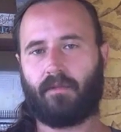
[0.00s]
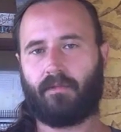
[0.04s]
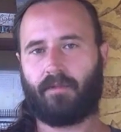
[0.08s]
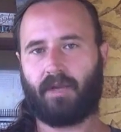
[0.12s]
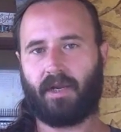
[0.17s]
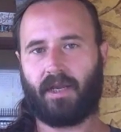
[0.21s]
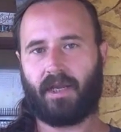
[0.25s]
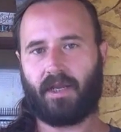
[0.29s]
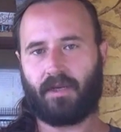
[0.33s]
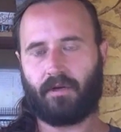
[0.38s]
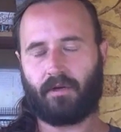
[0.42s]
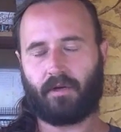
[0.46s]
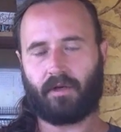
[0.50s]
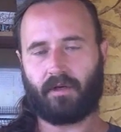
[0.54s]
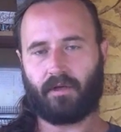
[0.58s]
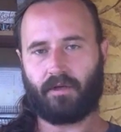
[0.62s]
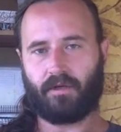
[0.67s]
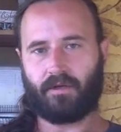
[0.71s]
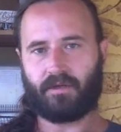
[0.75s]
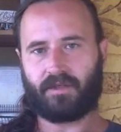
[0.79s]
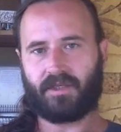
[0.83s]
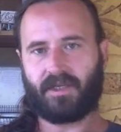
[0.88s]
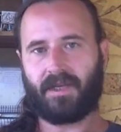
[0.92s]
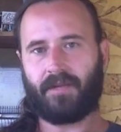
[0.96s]
But again,
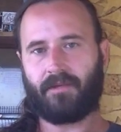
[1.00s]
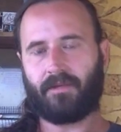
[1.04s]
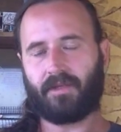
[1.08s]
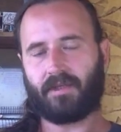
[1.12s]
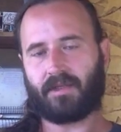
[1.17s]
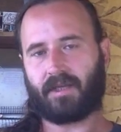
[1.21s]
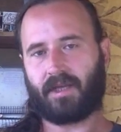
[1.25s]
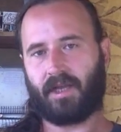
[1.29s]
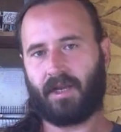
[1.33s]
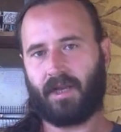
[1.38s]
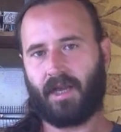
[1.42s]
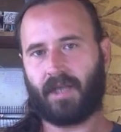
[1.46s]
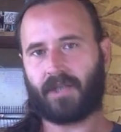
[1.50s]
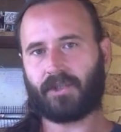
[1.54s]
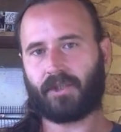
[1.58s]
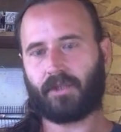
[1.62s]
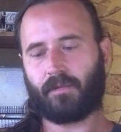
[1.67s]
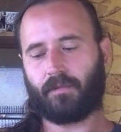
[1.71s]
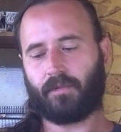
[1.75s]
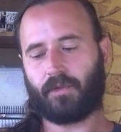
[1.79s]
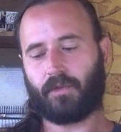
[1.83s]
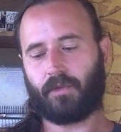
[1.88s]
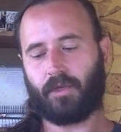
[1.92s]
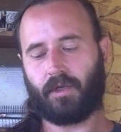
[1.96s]
you're seeing this
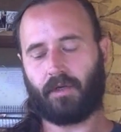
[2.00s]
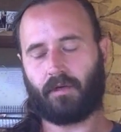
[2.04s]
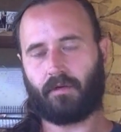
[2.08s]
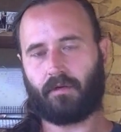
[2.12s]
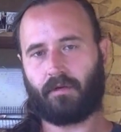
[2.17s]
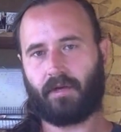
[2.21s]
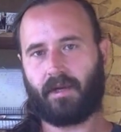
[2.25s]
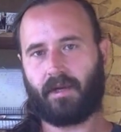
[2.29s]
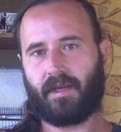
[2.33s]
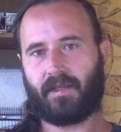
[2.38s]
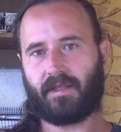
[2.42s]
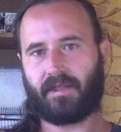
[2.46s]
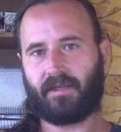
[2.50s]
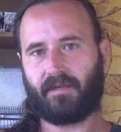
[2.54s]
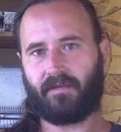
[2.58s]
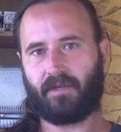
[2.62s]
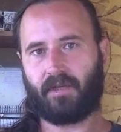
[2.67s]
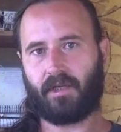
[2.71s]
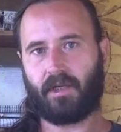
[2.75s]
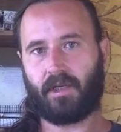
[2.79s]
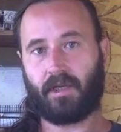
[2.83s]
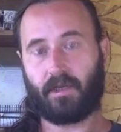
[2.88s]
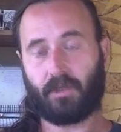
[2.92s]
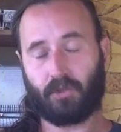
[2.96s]
connection between
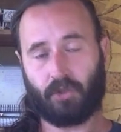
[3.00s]
creativity,